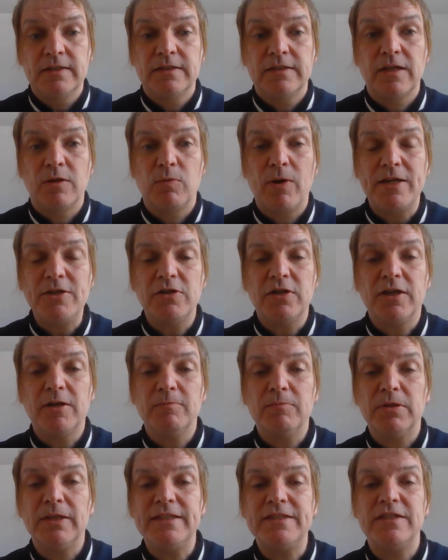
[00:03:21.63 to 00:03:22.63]
Now, when you're
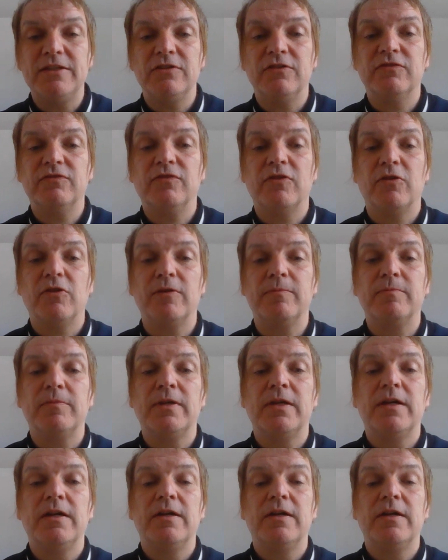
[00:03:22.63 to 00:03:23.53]
completing the form,